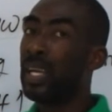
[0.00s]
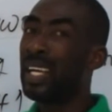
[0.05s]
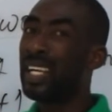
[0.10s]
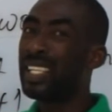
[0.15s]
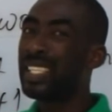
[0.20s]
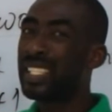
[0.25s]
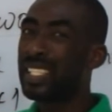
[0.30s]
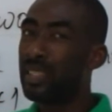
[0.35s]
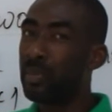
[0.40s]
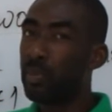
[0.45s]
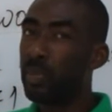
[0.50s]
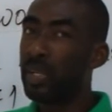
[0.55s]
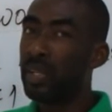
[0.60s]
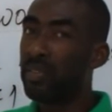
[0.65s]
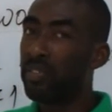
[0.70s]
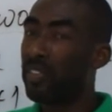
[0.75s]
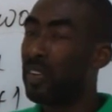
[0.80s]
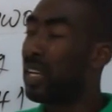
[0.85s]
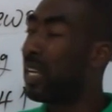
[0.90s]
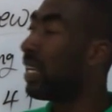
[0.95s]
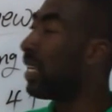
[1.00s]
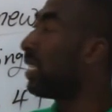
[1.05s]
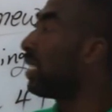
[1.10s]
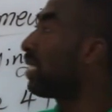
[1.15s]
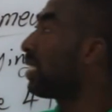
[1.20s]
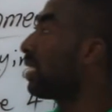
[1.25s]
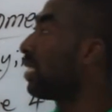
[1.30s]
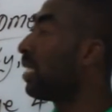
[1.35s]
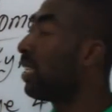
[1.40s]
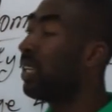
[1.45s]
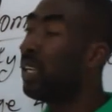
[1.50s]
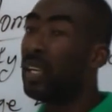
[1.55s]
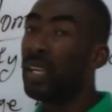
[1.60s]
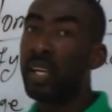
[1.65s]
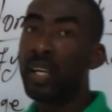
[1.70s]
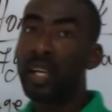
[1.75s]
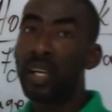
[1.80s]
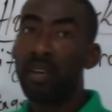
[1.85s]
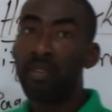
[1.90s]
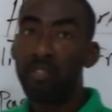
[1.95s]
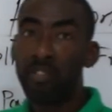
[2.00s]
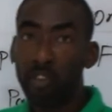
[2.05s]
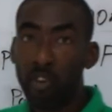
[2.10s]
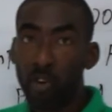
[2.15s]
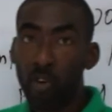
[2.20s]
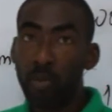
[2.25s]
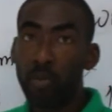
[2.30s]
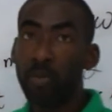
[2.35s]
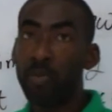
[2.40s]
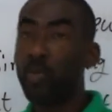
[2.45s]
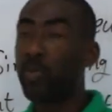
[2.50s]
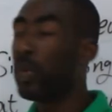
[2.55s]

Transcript: a simplified form.